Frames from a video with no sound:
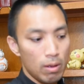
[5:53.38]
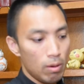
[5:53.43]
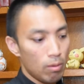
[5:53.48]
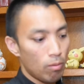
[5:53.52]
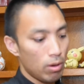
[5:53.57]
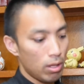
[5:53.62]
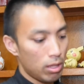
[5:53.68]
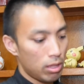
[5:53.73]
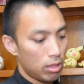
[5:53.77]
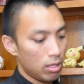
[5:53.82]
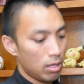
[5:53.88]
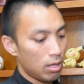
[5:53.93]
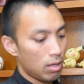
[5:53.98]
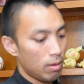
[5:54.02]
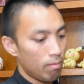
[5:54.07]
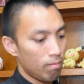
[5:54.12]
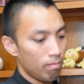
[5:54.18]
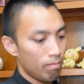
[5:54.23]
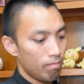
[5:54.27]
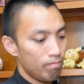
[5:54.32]
with
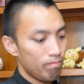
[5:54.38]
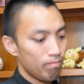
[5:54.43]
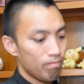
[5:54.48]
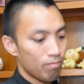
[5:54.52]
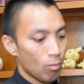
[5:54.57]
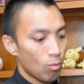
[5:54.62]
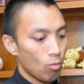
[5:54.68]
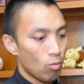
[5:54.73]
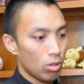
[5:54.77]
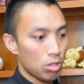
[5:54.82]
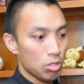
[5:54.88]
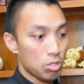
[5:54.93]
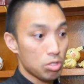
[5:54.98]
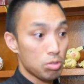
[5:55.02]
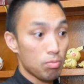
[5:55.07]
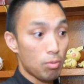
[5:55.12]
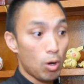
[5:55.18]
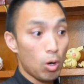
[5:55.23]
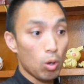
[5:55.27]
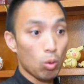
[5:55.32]
the
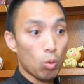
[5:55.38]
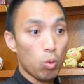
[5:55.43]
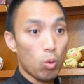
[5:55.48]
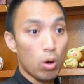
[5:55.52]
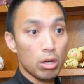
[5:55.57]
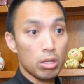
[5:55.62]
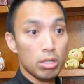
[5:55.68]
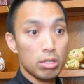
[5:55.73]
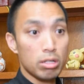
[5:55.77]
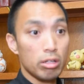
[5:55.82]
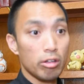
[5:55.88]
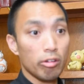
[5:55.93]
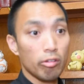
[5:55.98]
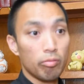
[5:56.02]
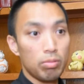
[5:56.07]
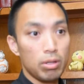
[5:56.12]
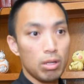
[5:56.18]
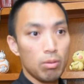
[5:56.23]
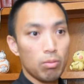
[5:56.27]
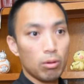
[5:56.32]
small quantity
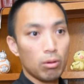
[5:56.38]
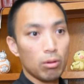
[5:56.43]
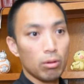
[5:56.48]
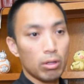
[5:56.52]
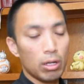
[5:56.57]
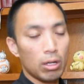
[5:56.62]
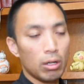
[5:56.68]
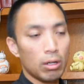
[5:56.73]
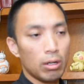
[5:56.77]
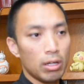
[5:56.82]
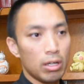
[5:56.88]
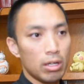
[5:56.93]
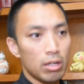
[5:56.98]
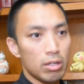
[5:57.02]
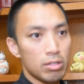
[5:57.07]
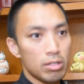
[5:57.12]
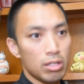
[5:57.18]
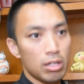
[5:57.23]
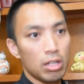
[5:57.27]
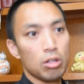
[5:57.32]
of people, there
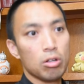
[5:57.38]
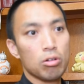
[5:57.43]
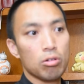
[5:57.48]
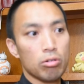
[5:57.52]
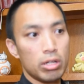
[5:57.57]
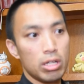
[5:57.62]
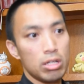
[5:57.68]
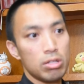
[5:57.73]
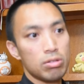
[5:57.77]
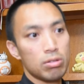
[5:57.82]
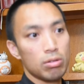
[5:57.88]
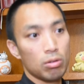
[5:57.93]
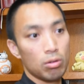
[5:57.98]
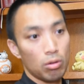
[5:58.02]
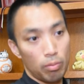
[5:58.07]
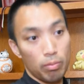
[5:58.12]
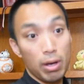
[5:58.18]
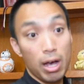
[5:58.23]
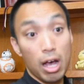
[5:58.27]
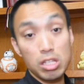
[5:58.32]
is an increase
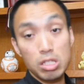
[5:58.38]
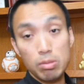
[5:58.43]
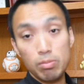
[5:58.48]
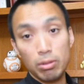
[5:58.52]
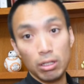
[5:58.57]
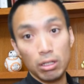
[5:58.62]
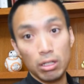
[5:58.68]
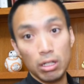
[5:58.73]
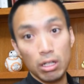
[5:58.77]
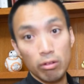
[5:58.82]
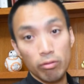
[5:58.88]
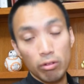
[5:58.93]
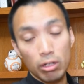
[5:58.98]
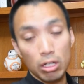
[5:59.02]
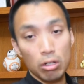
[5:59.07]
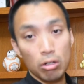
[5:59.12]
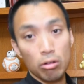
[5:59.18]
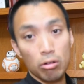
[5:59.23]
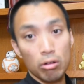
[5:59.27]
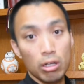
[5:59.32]
or possibility of
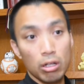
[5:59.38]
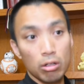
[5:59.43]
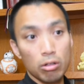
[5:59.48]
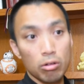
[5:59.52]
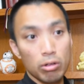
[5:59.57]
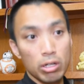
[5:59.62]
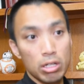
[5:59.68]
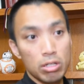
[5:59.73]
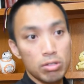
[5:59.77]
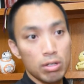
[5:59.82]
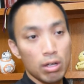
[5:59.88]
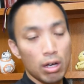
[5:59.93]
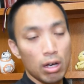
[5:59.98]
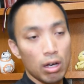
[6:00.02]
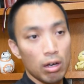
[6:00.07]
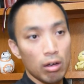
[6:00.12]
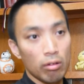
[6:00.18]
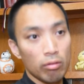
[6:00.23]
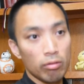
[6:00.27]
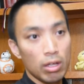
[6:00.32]
an increase
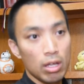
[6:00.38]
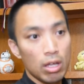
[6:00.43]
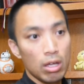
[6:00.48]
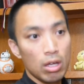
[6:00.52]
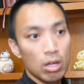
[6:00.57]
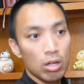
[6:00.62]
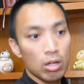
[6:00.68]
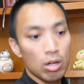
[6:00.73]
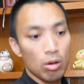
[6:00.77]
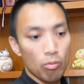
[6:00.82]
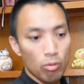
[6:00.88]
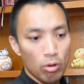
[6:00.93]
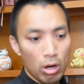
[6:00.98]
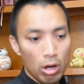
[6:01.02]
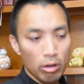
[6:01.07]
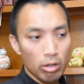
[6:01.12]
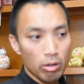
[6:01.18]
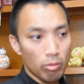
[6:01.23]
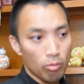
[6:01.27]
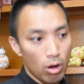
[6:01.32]
of
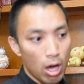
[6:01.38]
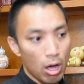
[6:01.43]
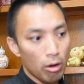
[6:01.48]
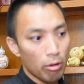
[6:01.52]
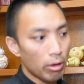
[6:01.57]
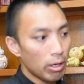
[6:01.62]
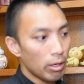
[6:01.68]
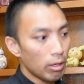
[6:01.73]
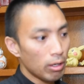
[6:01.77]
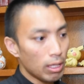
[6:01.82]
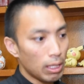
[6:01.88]
camaraderie